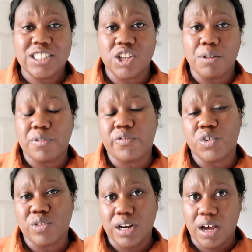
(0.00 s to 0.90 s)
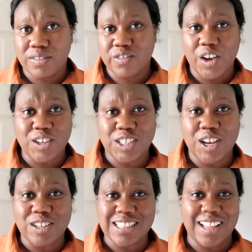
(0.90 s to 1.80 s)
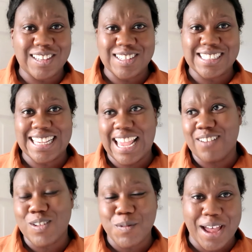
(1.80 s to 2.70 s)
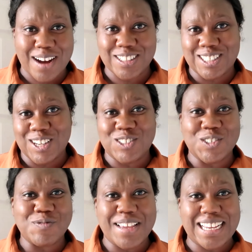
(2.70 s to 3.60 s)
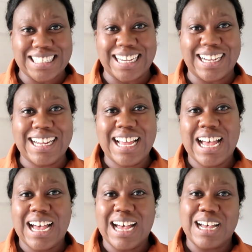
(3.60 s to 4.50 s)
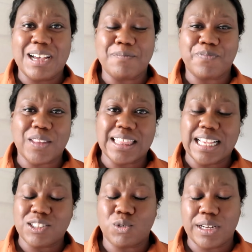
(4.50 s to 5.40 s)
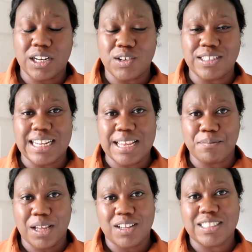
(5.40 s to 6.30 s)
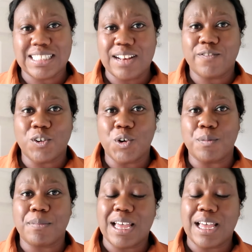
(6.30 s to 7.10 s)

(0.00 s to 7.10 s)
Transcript: So before and after photos, like you see everywhere on social media, that's all included in my consent form.